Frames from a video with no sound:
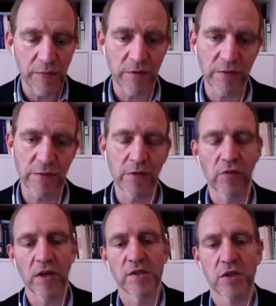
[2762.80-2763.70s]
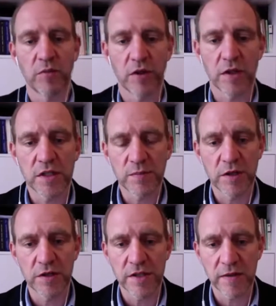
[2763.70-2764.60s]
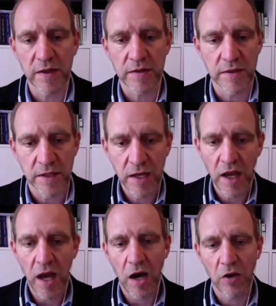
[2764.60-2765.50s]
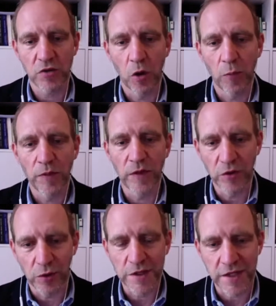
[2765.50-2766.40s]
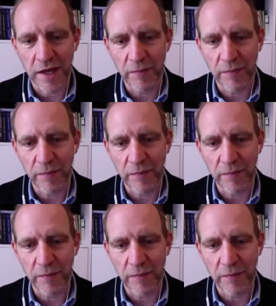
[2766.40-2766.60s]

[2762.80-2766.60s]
from different religious communities. Because I think this, how to open the doors,